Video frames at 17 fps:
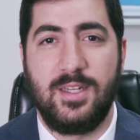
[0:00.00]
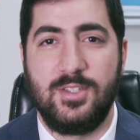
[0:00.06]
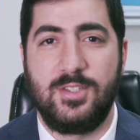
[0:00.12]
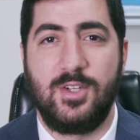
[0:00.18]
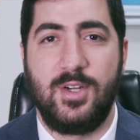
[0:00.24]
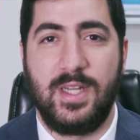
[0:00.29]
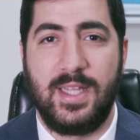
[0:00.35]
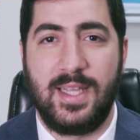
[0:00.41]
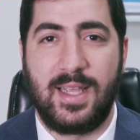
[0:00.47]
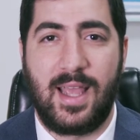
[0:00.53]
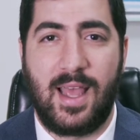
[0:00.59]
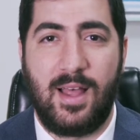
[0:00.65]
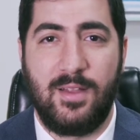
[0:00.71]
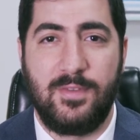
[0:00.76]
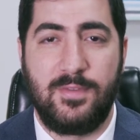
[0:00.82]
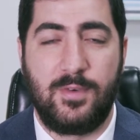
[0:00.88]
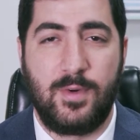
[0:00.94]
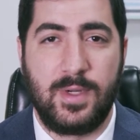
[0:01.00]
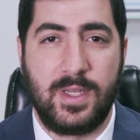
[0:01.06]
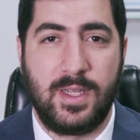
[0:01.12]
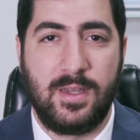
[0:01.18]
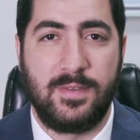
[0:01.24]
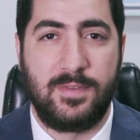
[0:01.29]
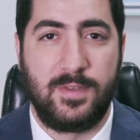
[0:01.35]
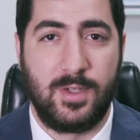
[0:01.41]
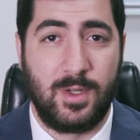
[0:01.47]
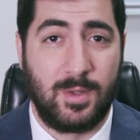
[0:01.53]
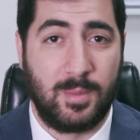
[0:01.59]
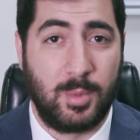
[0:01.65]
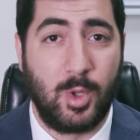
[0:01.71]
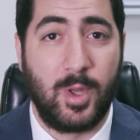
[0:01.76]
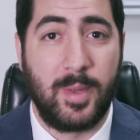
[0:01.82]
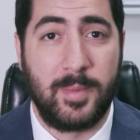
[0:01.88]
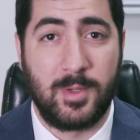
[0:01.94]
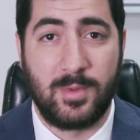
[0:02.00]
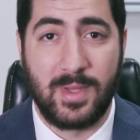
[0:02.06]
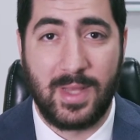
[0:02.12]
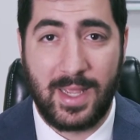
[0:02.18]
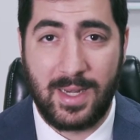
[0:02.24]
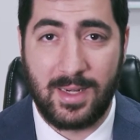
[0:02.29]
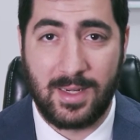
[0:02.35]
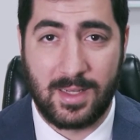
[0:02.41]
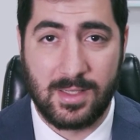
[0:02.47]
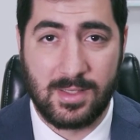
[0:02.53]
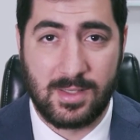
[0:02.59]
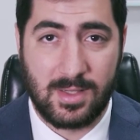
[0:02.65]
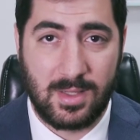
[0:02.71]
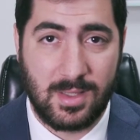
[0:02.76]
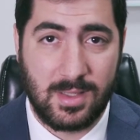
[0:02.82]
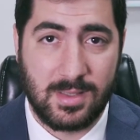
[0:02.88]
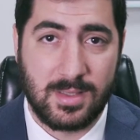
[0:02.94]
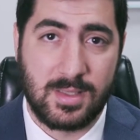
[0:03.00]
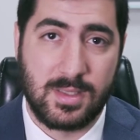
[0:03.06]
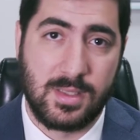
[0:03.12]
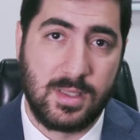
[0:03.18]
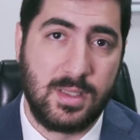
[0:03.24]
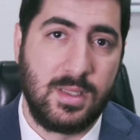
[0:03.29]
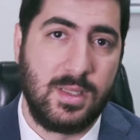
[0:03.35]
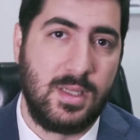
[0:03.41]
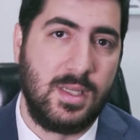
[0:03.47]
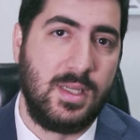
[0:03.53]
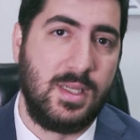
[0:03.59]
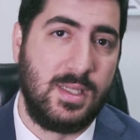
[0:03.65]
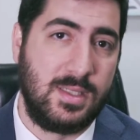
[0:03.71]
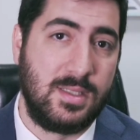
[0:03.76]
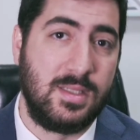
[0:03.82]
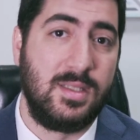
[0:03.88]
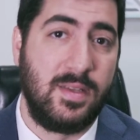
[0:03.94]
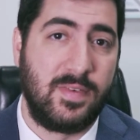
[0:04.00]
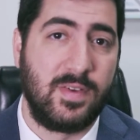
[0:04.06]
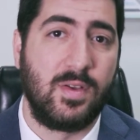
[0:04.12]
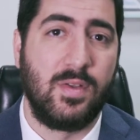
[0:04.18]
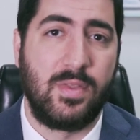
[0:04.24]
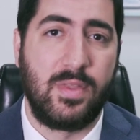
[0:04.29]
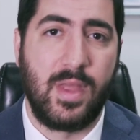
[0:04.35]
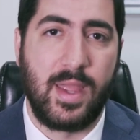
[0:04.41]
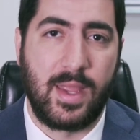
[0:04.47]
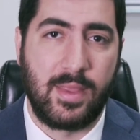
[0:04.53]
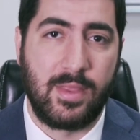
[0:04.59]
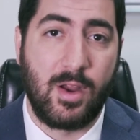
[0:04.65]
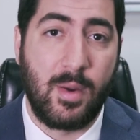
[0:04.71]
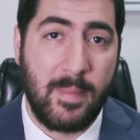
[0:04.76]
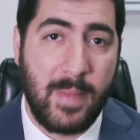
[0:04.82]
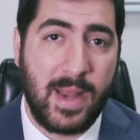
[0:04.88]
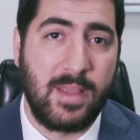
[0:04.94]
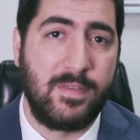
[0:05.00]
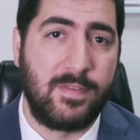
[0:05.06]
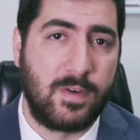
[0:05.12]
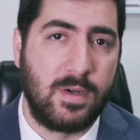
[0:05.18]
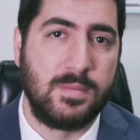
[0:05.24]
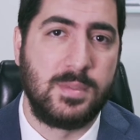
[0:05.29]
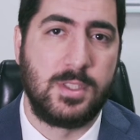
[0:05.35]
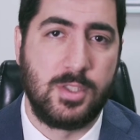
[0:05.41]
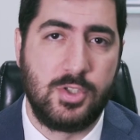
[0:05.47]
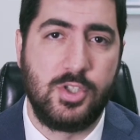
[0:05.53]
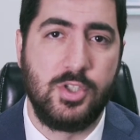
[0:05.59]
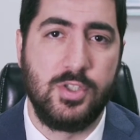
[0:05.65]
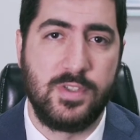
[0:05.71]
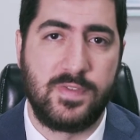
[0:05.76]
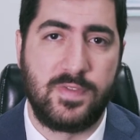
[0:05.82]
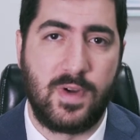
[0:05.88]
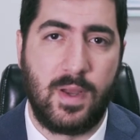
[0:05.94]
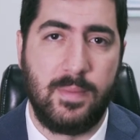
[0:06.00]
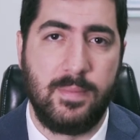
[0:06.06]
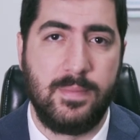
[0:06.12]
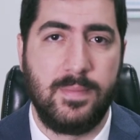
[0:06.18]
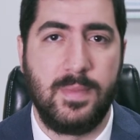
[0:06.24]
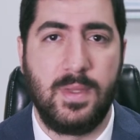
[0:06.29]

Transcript: an attorney in California for your employment-related concerns is a difficult thing. There are many firms to choose from.